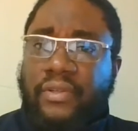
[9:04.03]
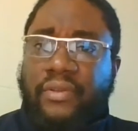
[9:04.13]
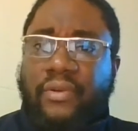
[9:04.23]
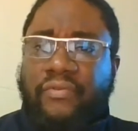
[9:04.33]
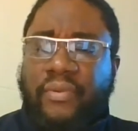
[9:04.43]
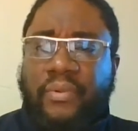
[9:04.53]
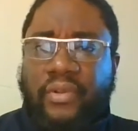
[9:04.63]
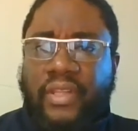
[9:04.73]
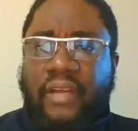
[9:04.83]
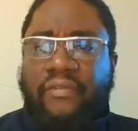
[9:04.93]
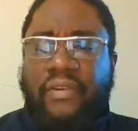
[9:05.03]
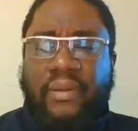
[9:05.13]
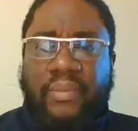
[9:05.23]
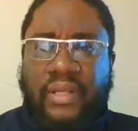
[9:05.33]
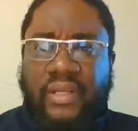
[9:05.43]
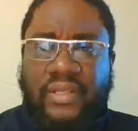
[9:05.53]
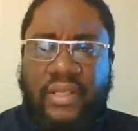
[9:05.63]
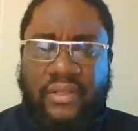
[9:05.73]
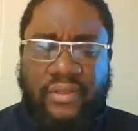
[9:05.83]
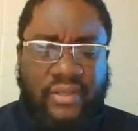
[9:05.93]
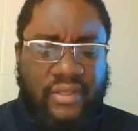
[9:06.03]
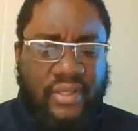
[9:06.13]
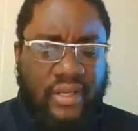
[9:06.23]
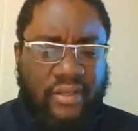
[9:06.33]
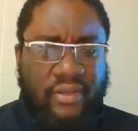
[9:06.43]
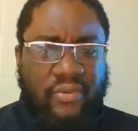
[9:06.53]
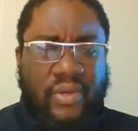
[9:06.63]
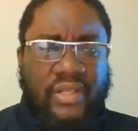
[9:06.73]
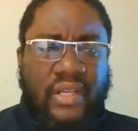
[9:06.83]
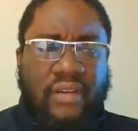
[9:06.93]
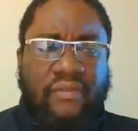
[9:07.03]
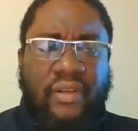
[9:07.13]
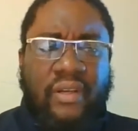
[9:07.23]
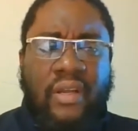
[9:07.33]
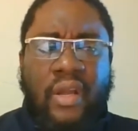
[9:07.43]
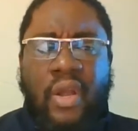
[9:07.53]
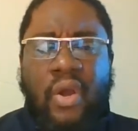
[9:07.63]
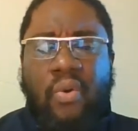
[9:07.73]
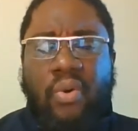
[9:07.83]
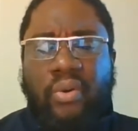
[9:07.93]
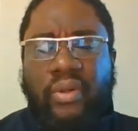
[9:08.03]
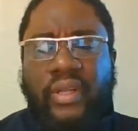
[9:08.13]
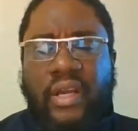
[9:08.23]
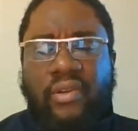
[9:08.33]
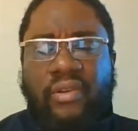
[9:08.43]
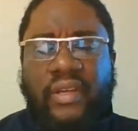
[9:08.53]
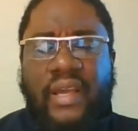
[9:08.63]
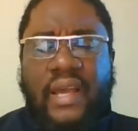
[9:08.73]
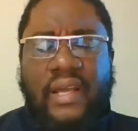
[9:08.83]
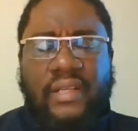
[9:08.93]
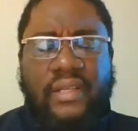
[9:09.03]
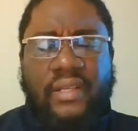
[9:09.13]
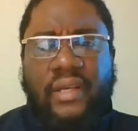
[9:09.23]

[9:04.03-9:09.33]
though from North Africa, but he settled in West Africa. We will now look at